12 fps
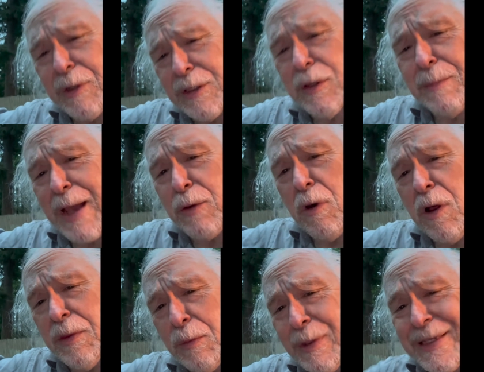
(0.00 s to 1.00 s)
to the back wall, and
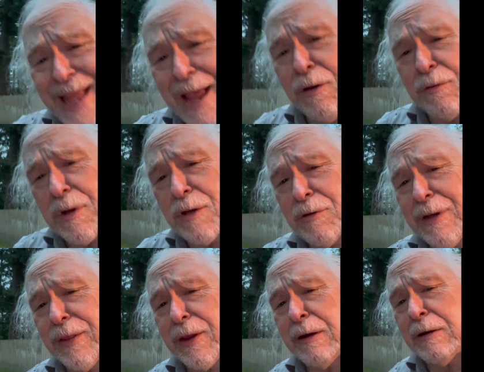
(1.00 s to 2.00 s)
then went down
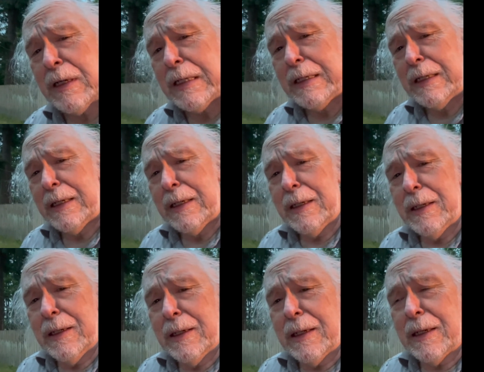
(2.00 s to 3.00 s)
underneath our
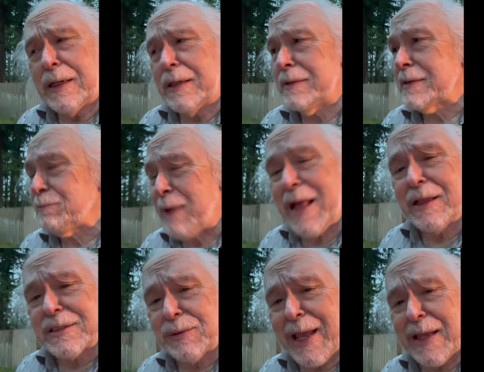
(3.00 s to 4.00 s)
pallets
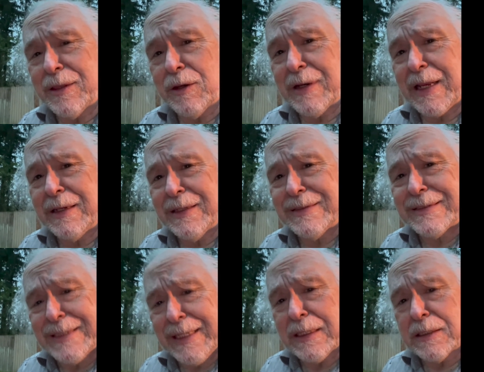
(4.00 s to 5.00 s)
that we had in there, and I didn't
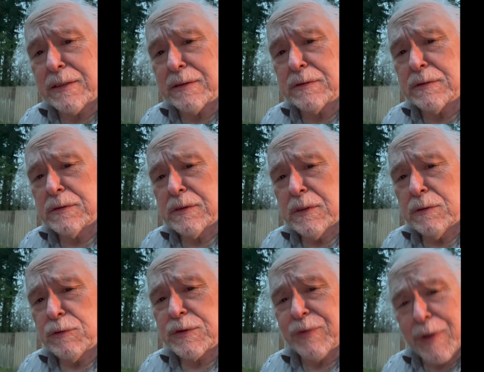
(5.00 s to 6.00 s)
see it. And I
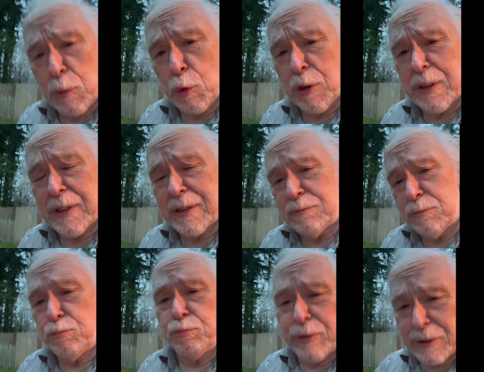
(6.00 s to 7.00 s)
was very worried, and I
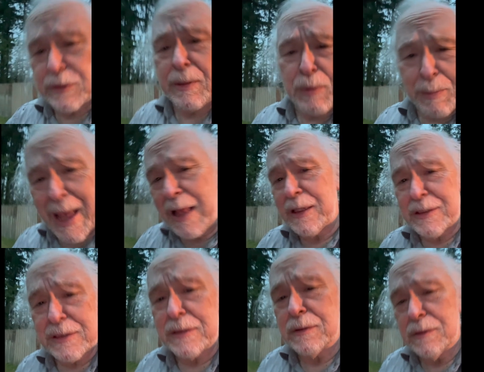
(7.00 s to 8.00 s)
pulled up the pallets
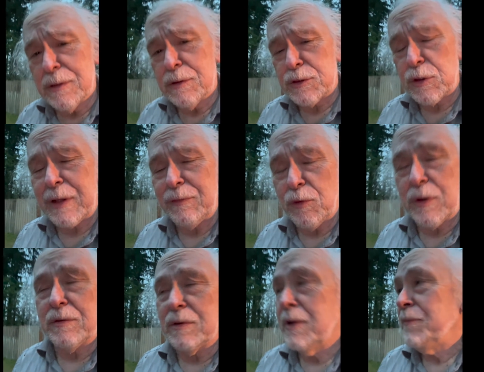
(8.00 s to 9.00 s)
and was looking for it,
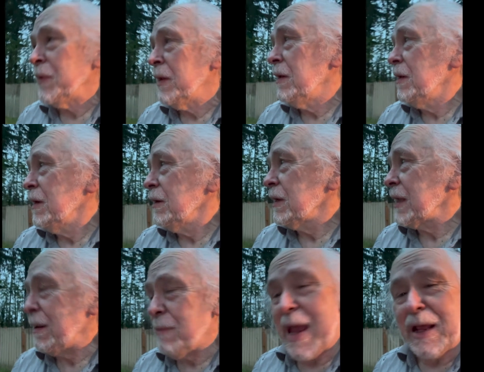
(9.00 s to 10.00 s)
and
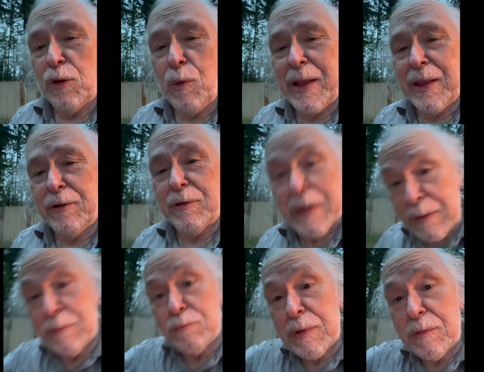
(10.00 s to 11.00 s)
came back a little while later and
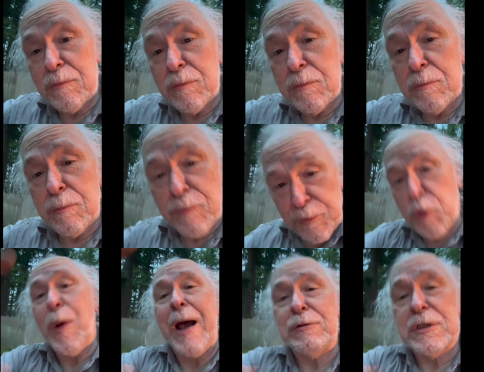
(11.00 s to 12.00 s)
flew
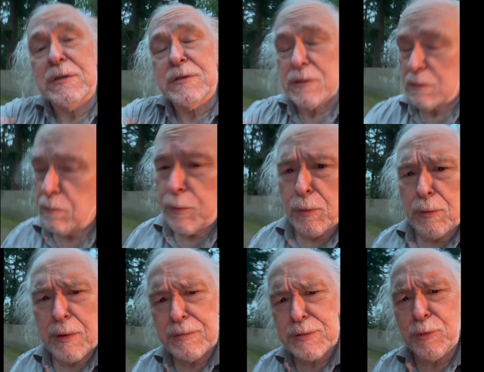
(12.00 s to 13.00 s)
out. So whew,
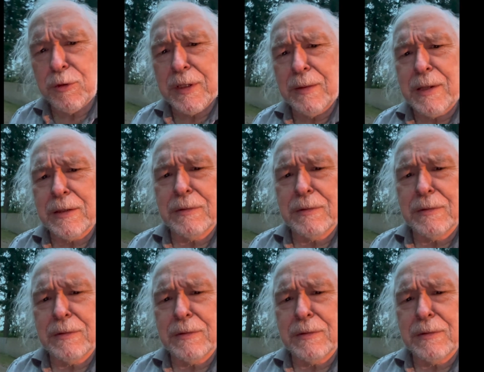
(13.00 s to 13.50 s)
I was worried about